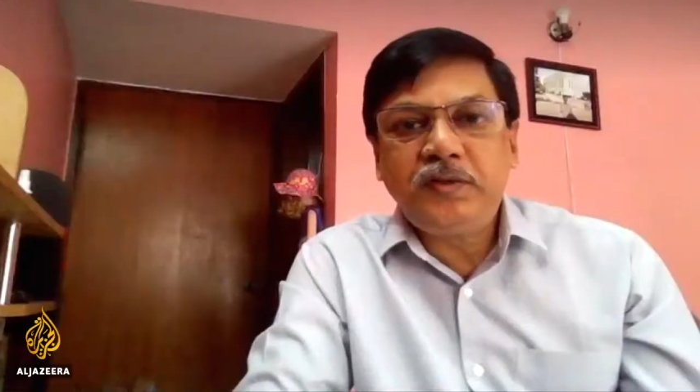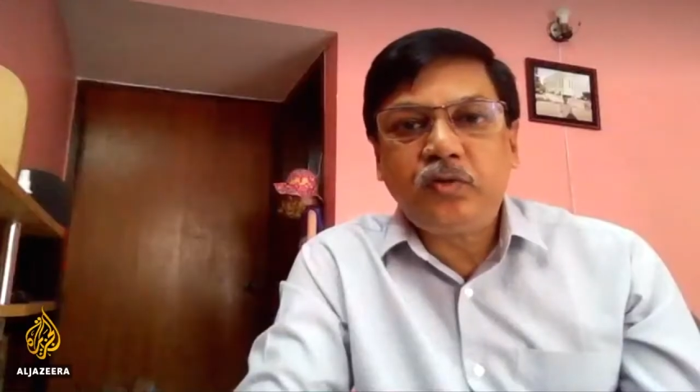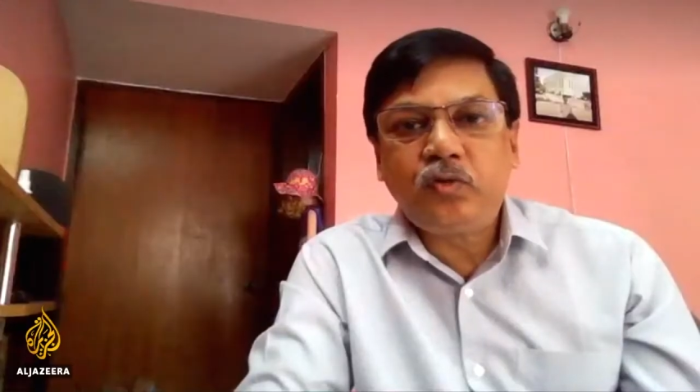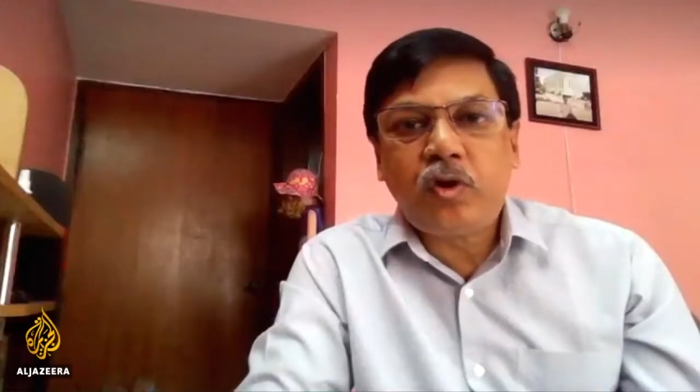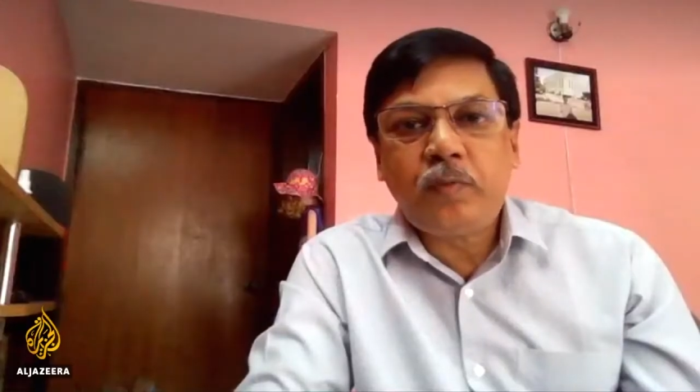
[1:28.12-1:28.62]
is
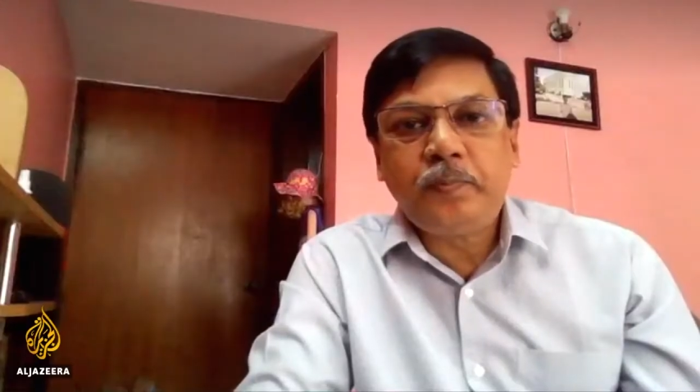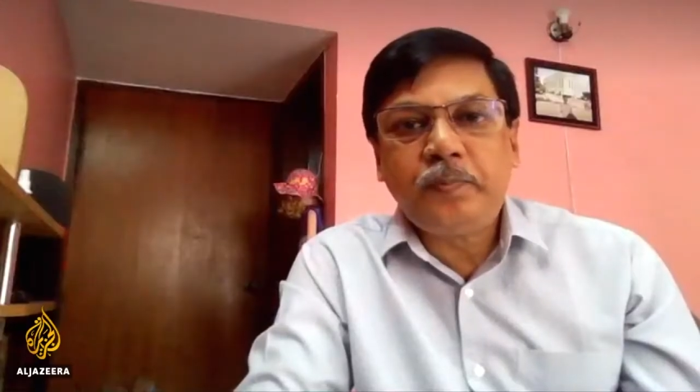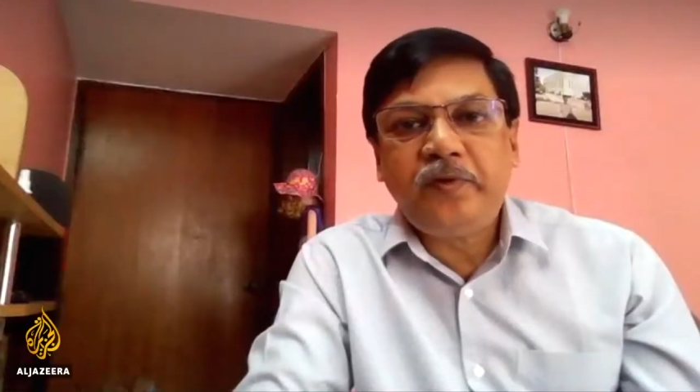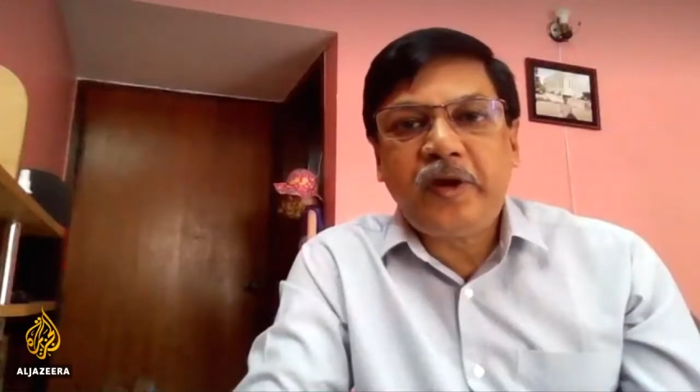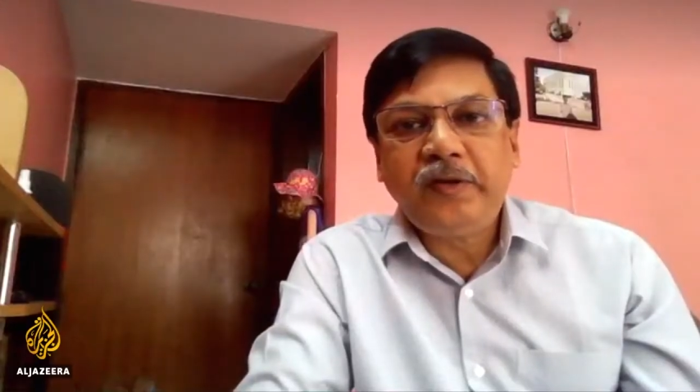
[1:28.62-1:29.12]
the
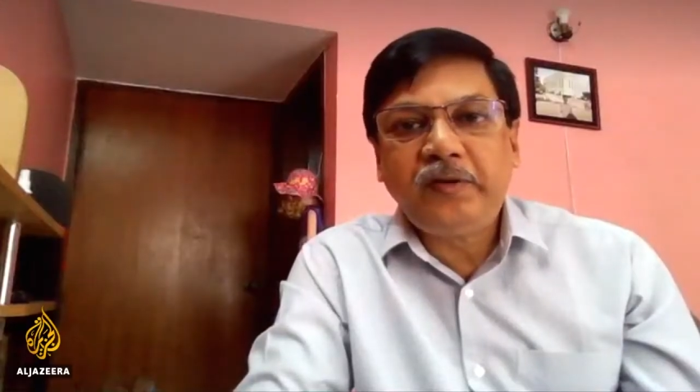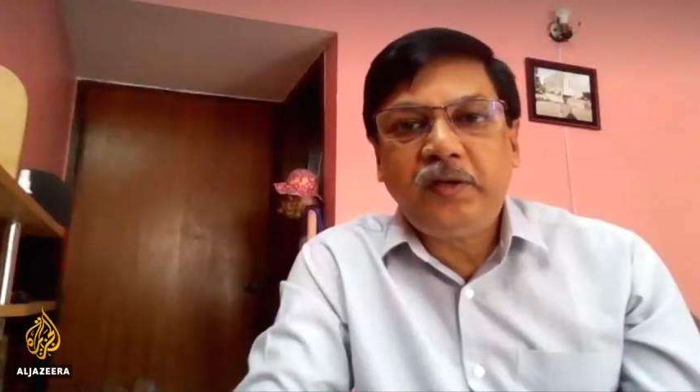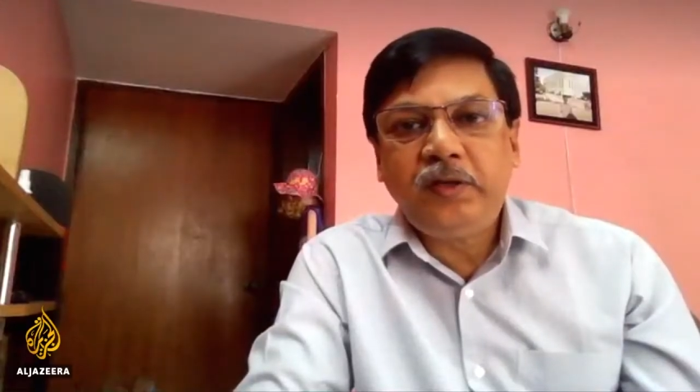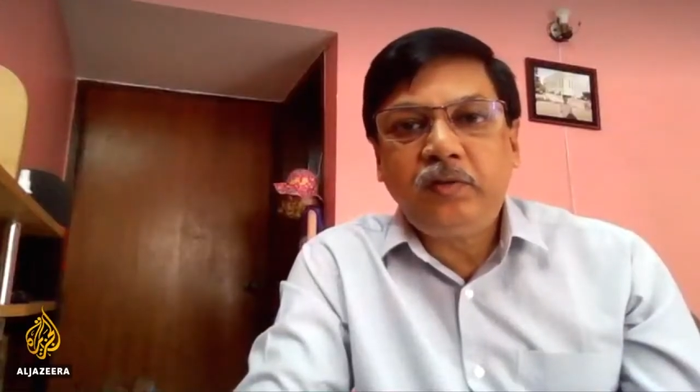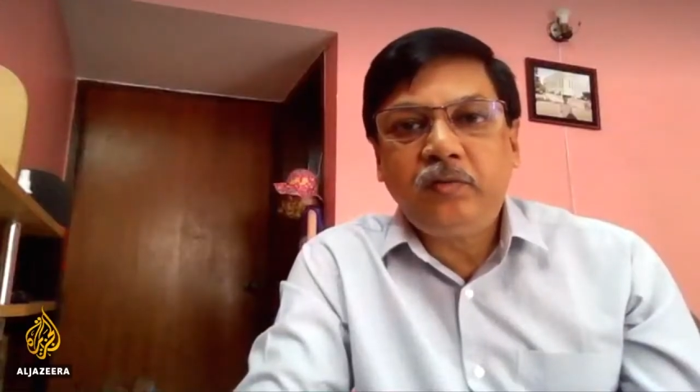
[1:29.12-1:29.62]

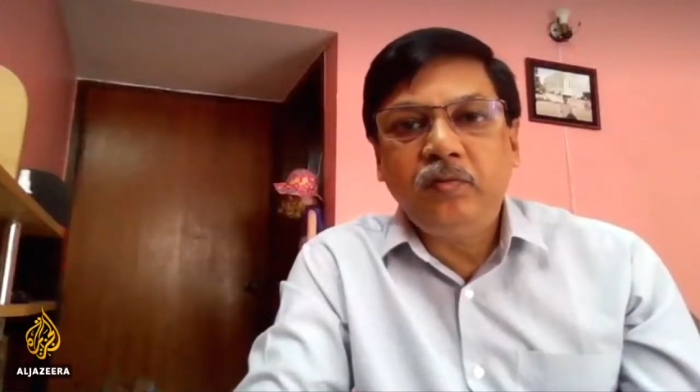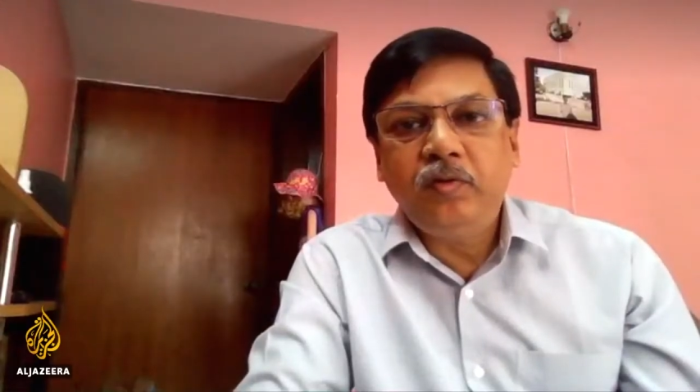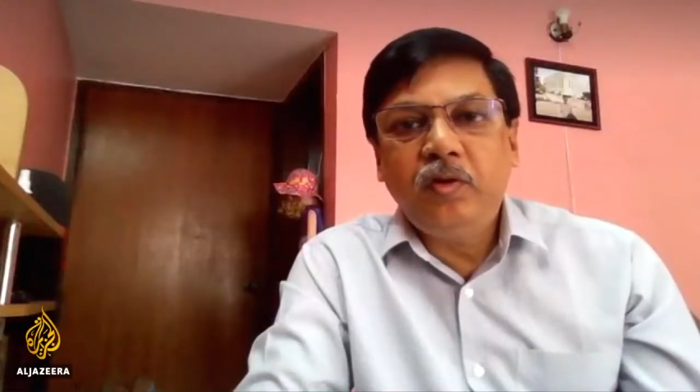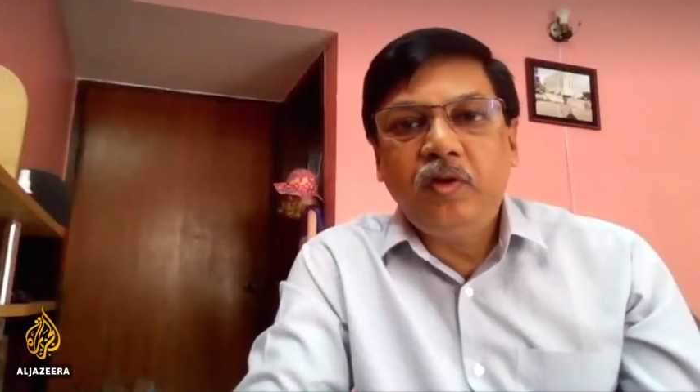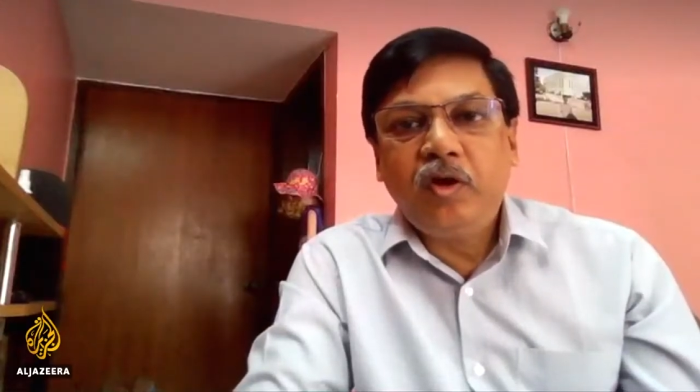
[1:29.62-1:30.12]
top-ranking
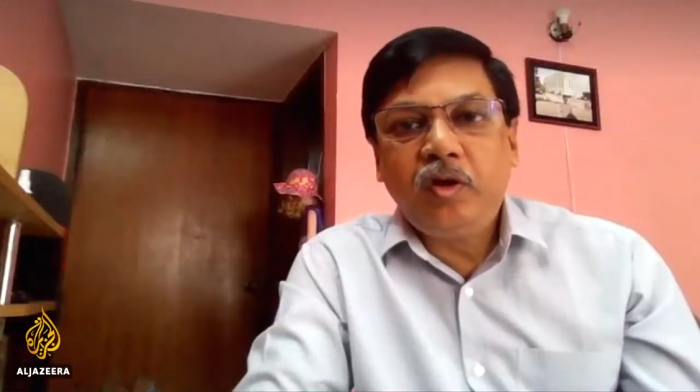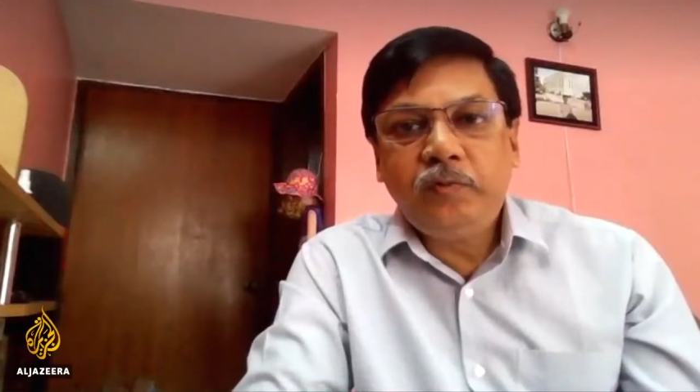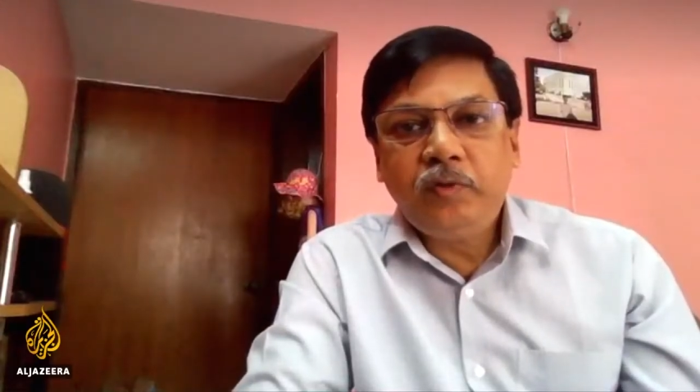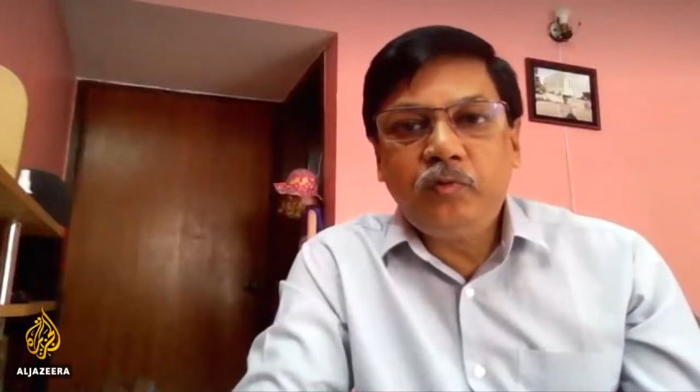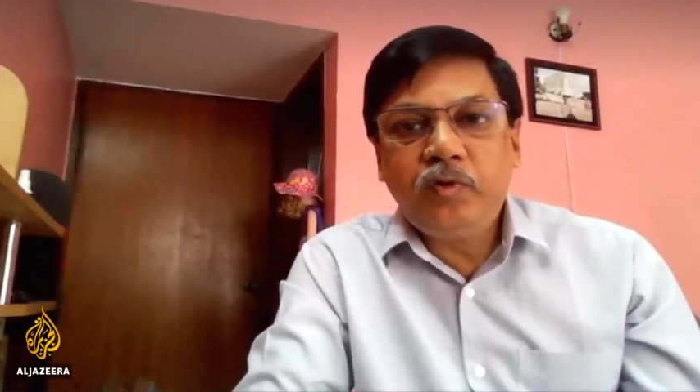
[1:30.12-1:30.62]

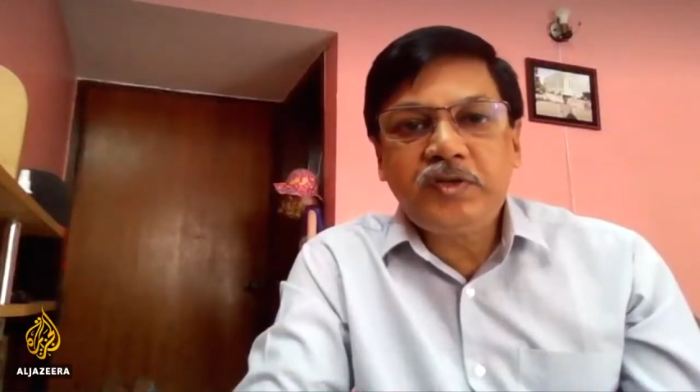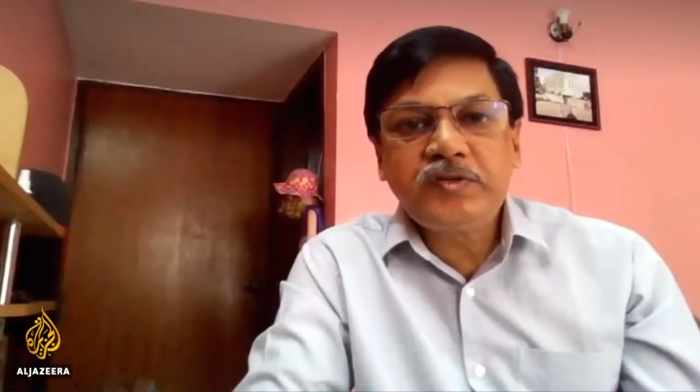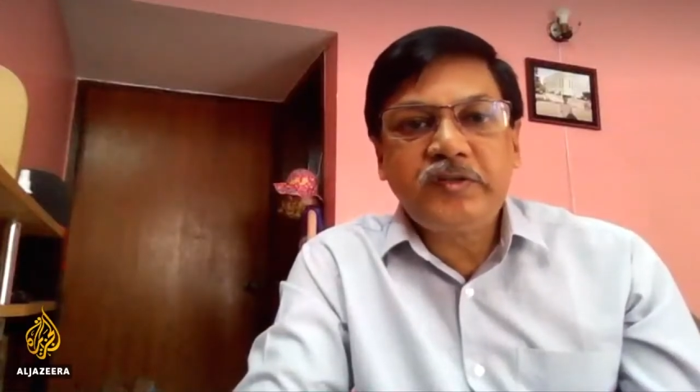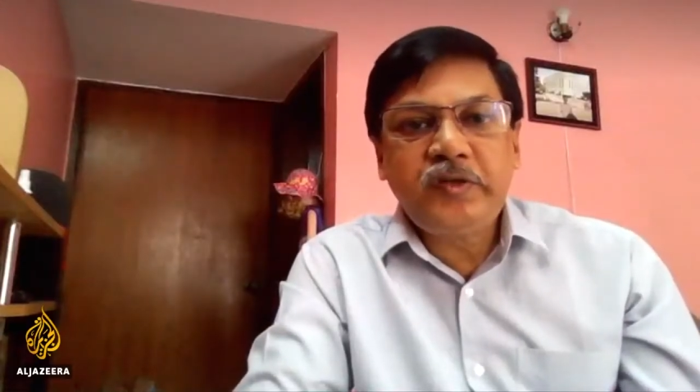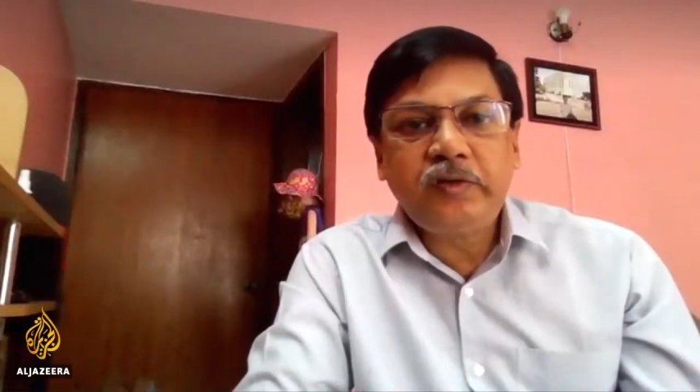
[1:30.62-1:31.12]
of the
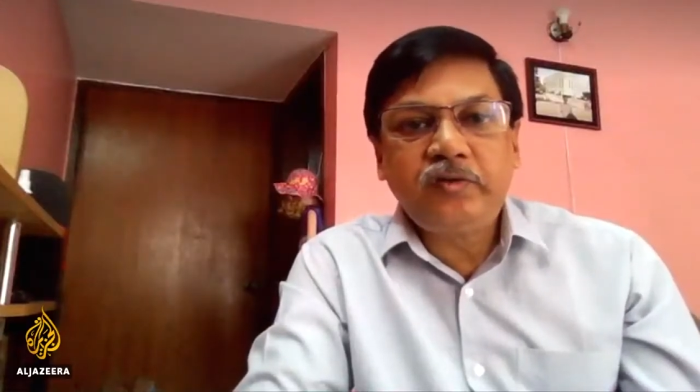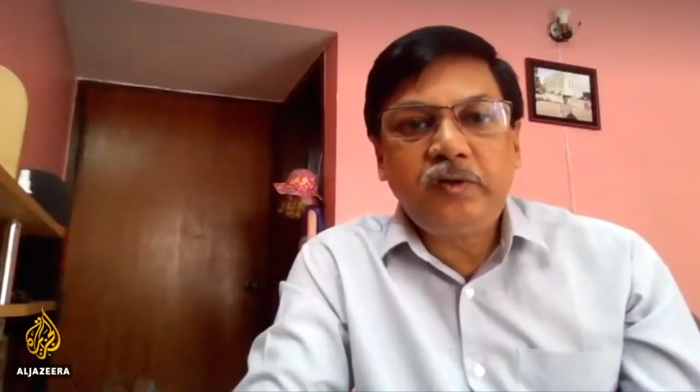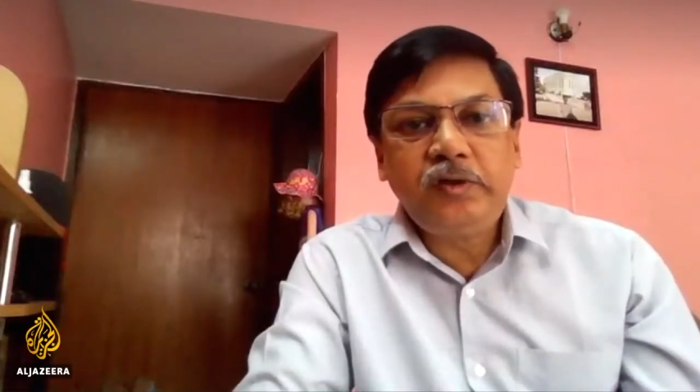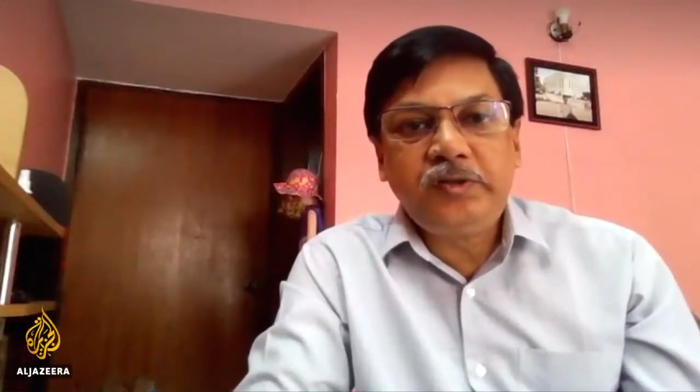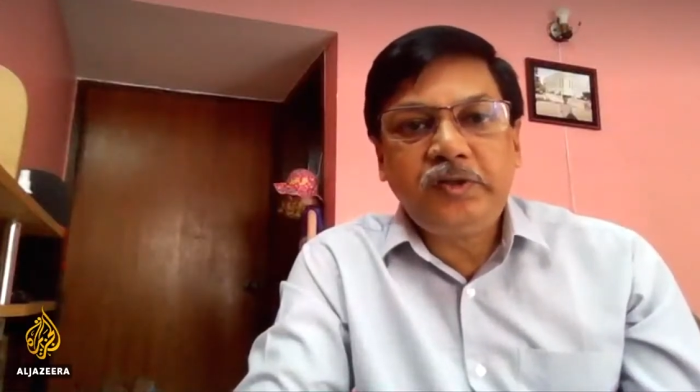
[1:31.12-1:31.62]
worst air
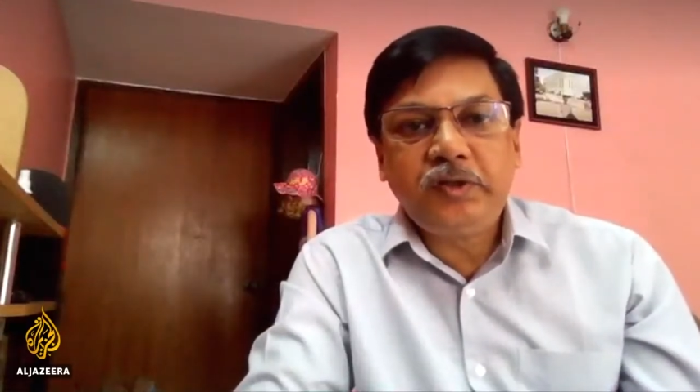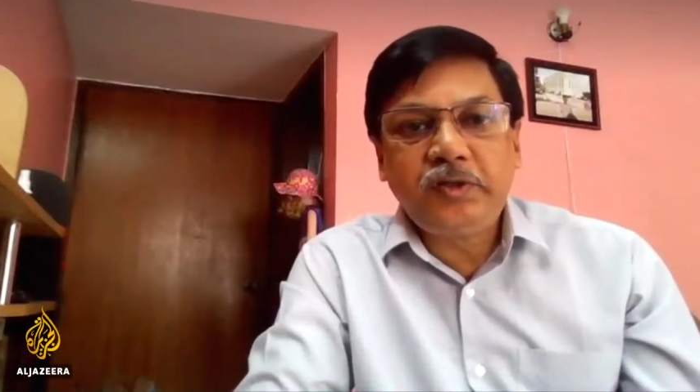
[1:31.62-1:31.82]
quality